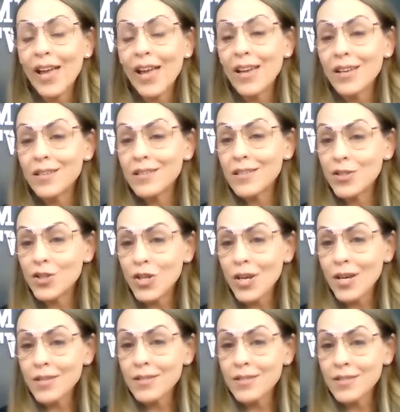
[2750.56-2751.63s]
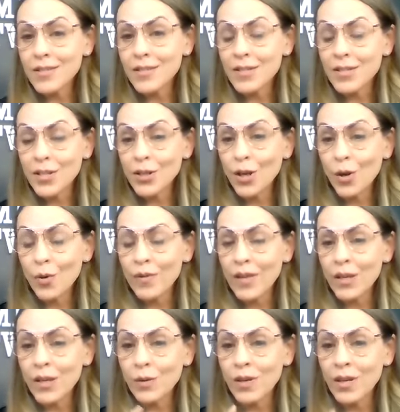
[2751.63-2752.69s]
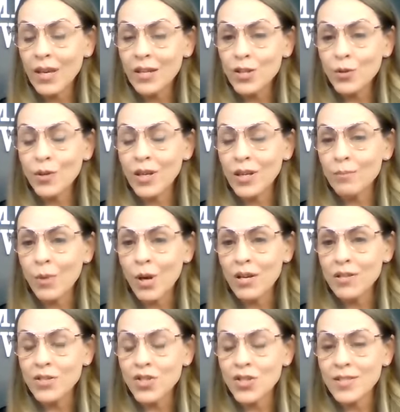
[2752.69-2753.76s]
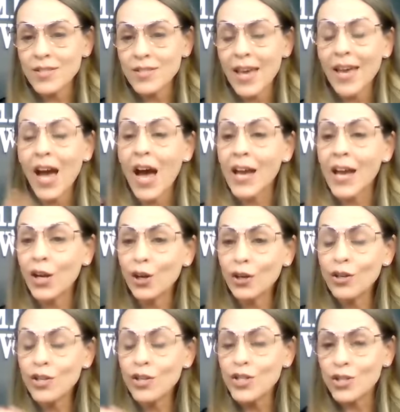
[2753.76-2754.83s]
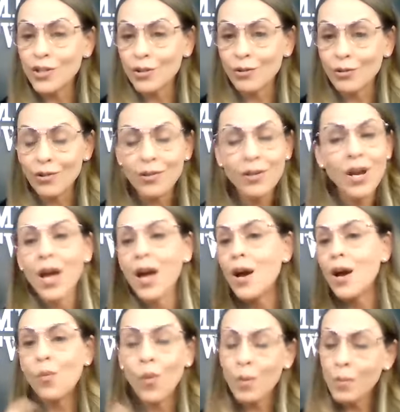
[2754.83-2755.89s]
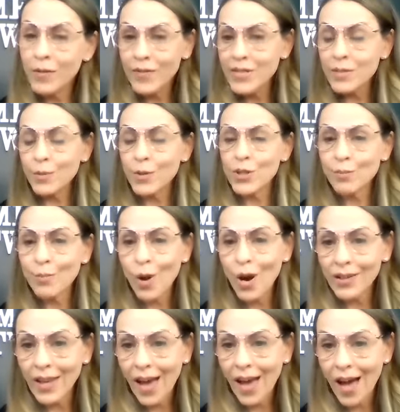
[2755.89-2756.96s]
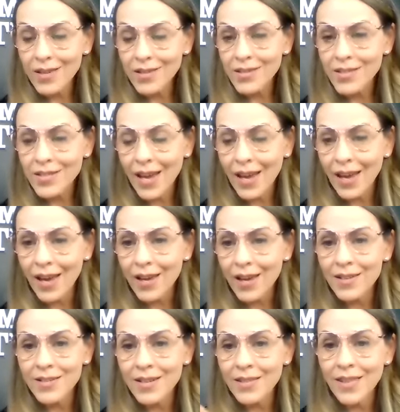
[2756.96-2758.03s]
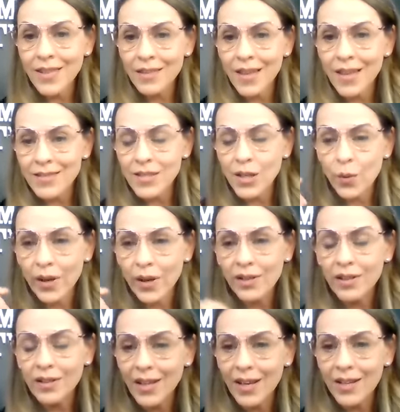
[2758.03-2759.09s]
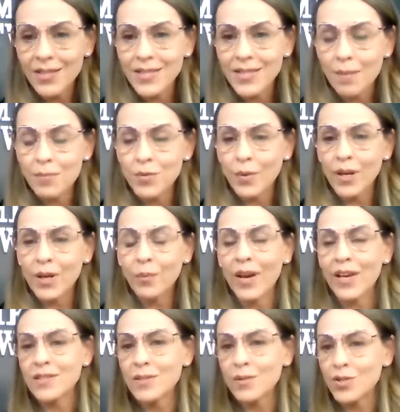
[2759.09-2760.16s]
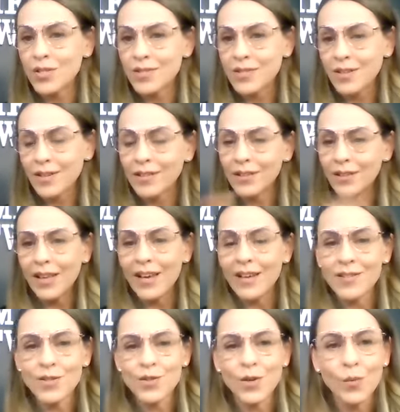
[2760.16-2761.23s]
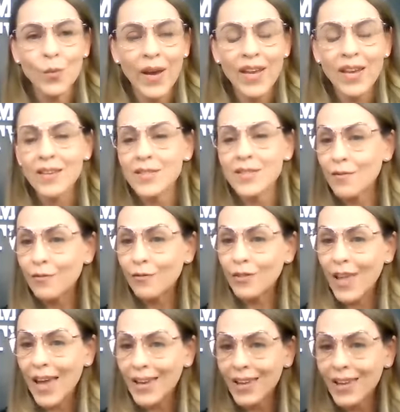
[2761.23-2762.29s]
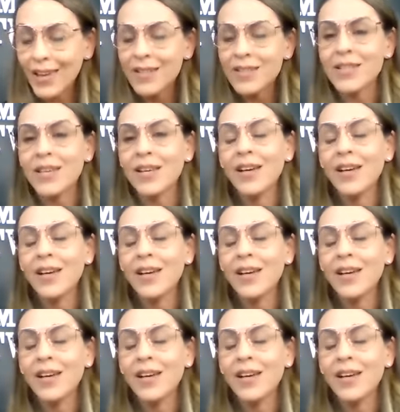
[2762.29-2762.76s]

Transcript: And just to know that you can get to her inbox, just say, I heard your Woman of Inspiration podcast. And then that's a quick little accept right away. So just a little extra ways of flagging it.